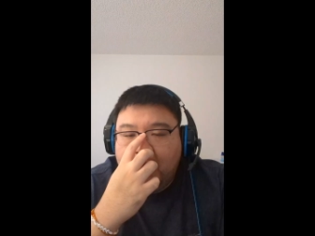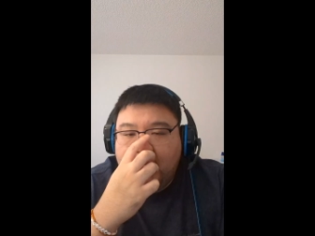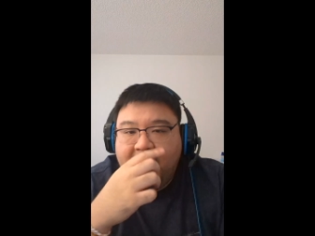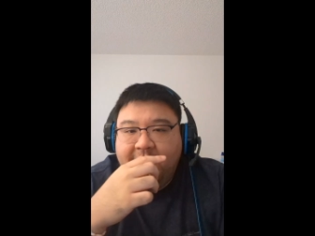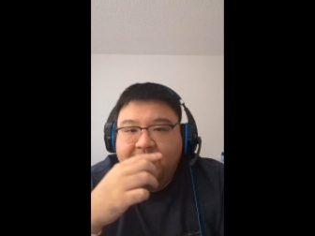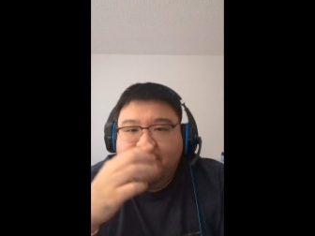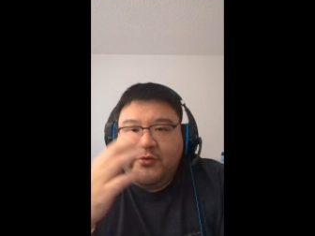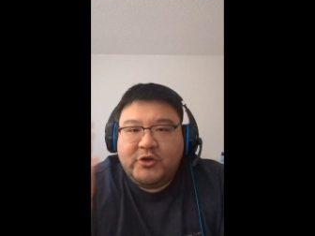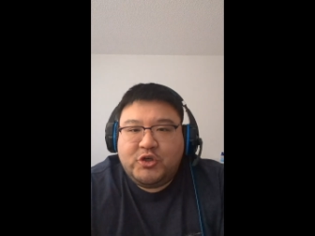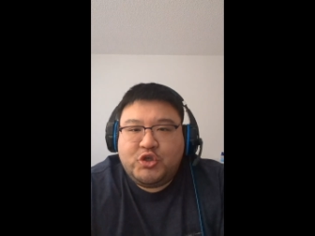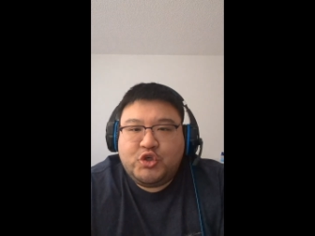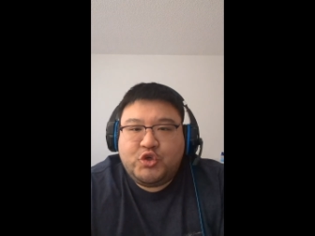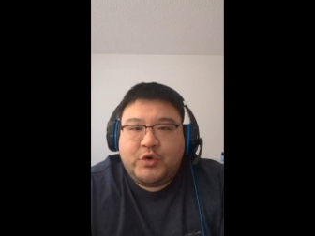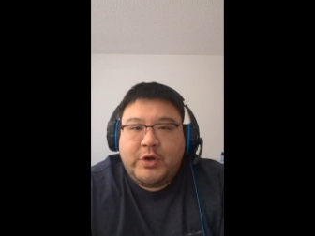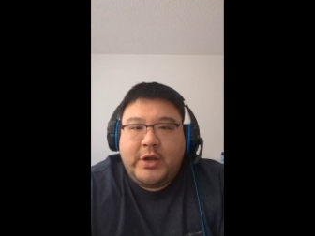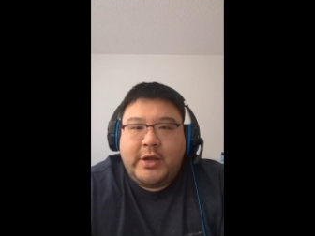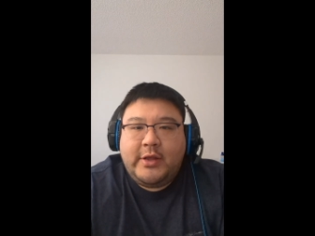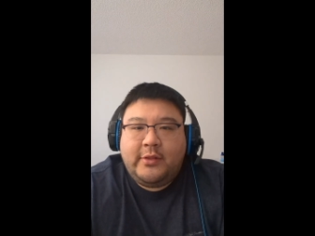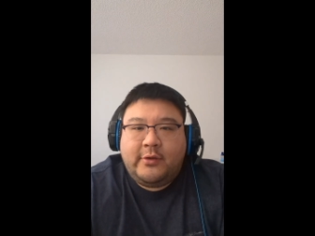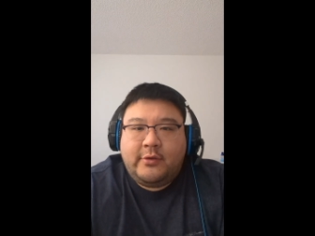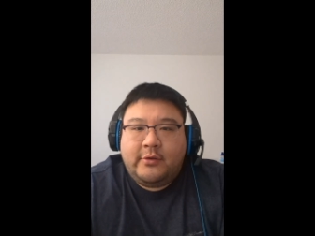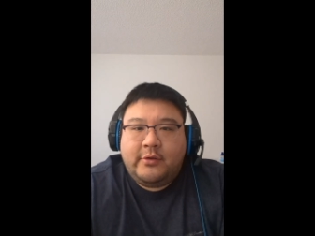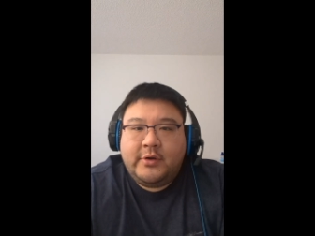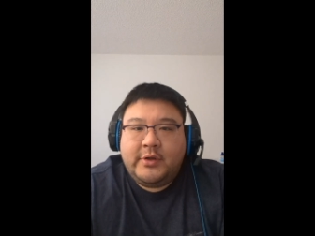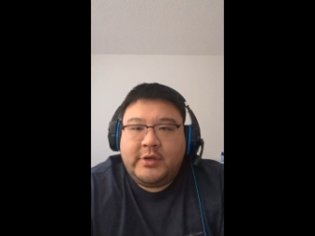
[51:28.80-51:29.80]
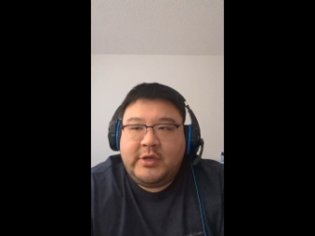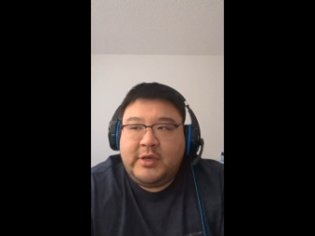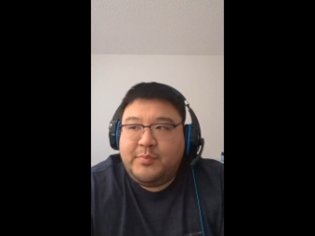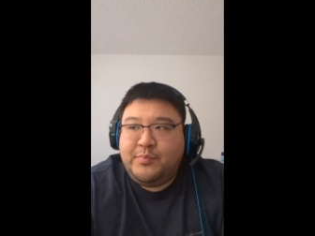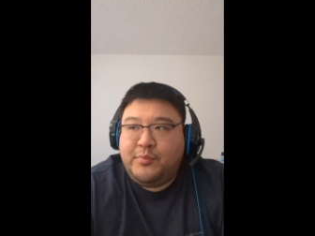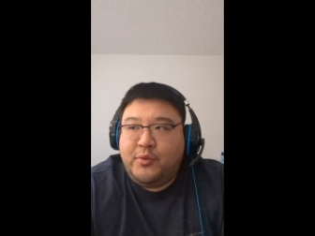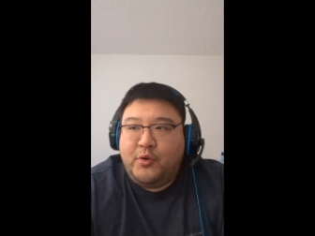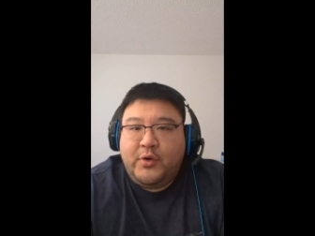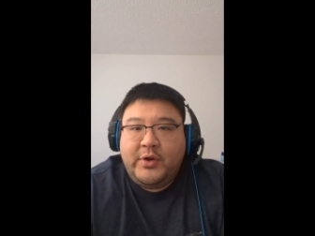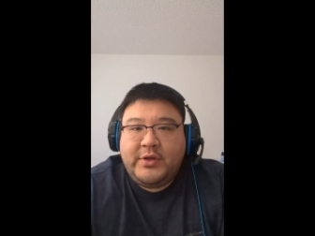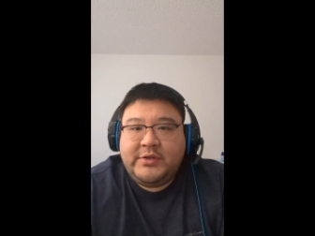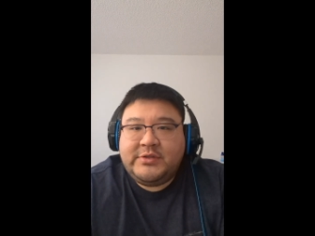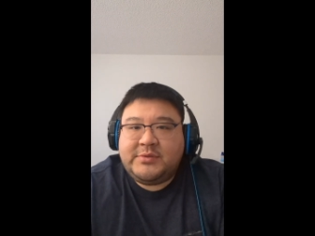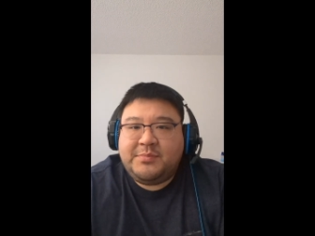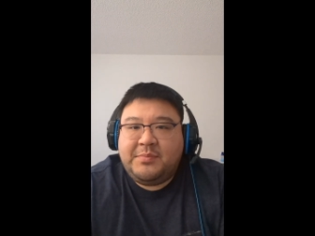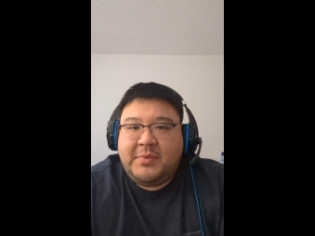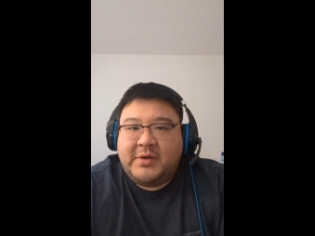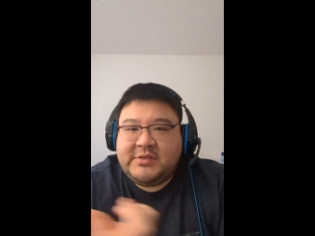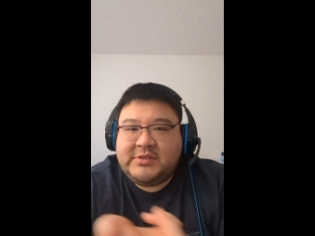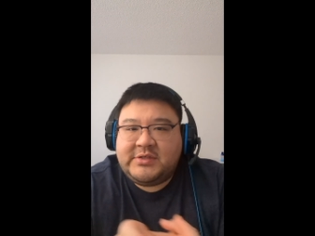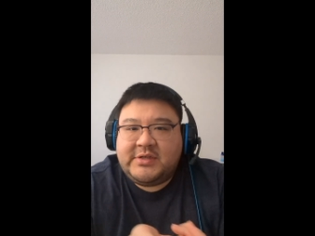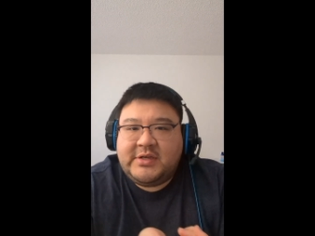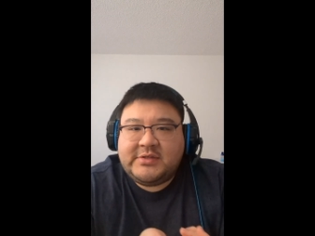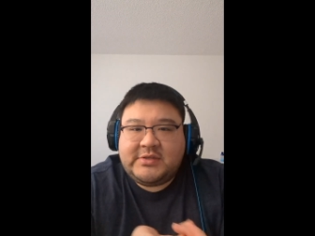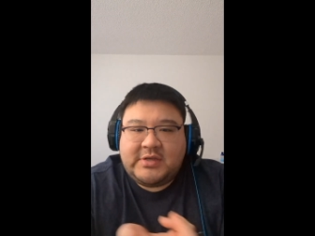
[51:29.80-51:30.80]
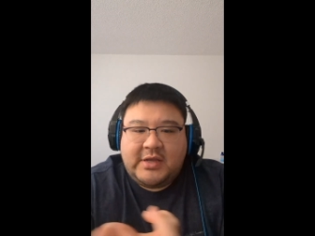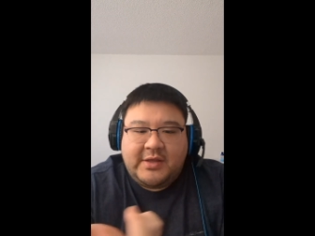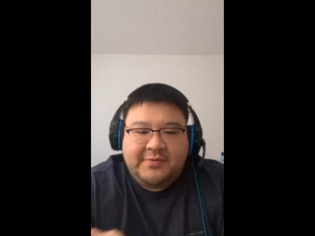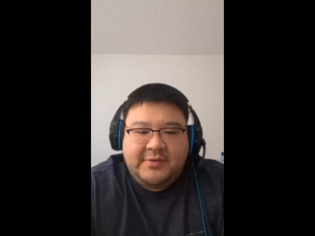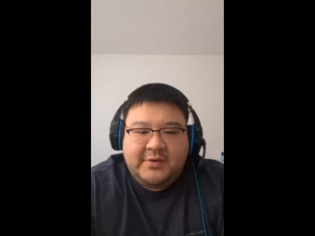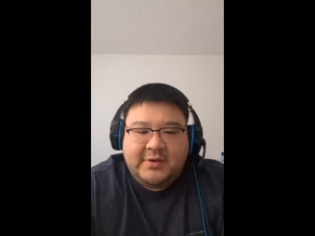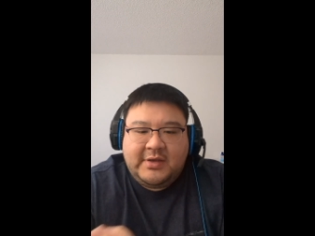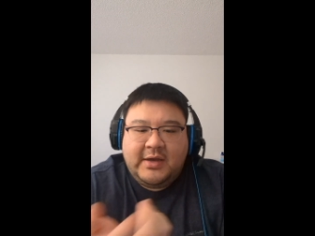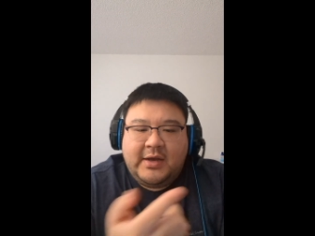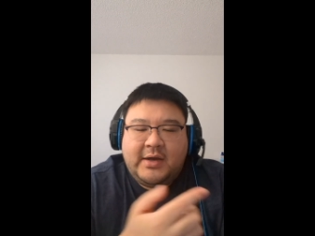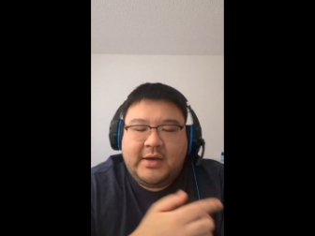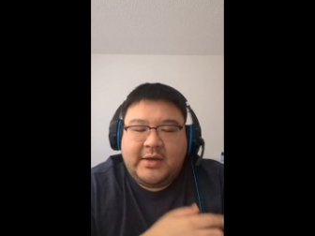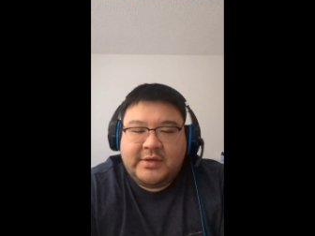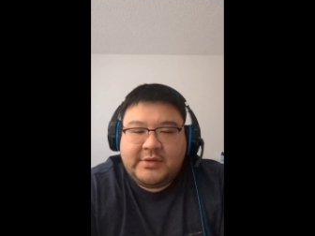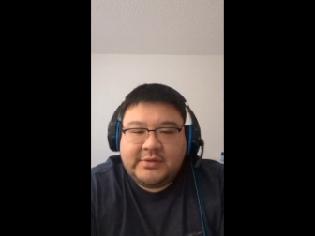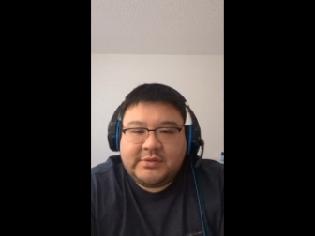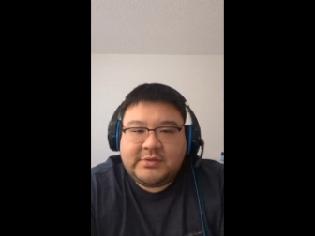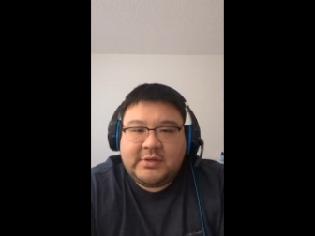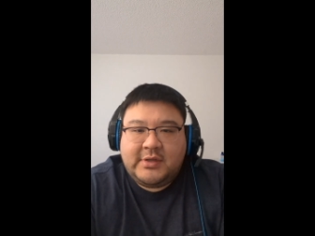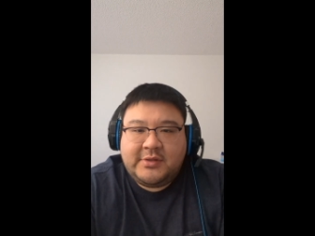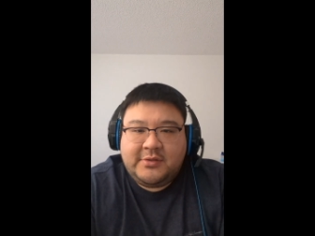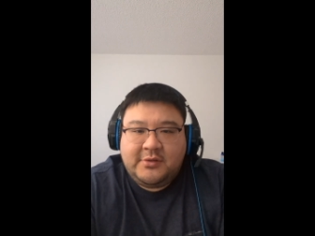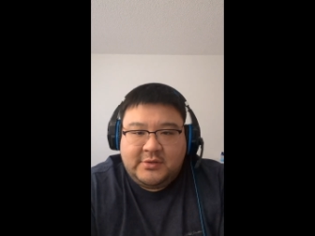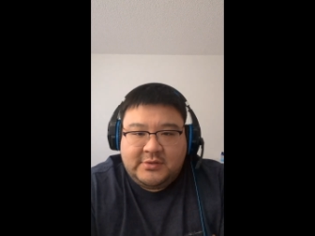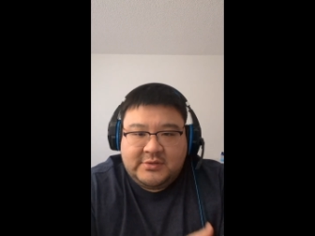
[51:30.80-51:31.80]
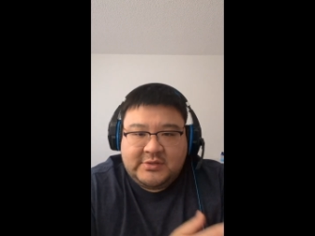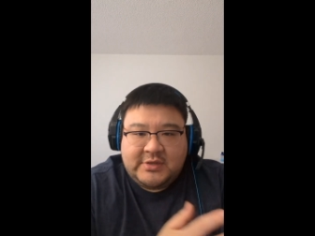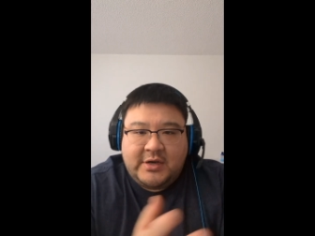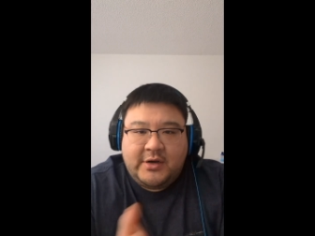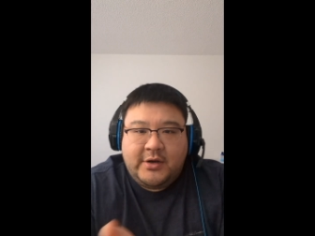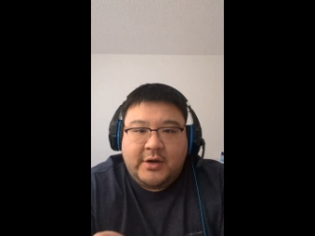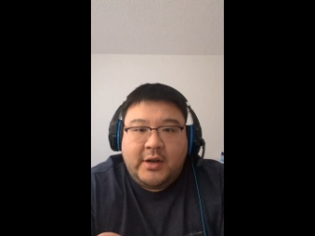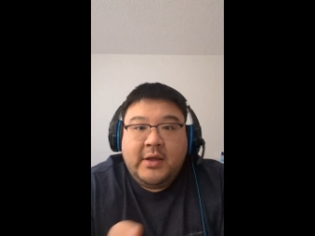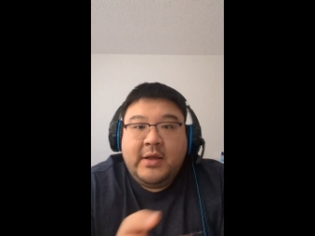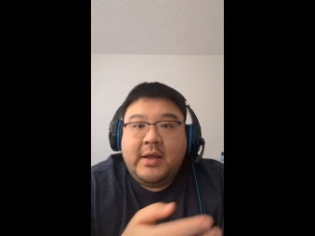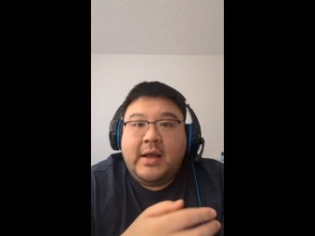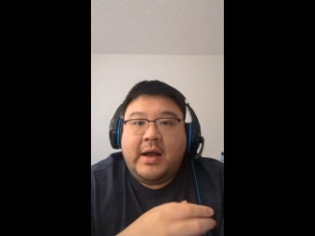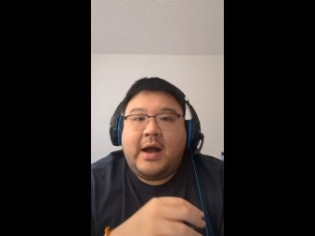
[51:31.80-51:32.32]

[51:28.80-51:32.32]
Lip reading: In the trailer, he points muskets at the guys at the Senate.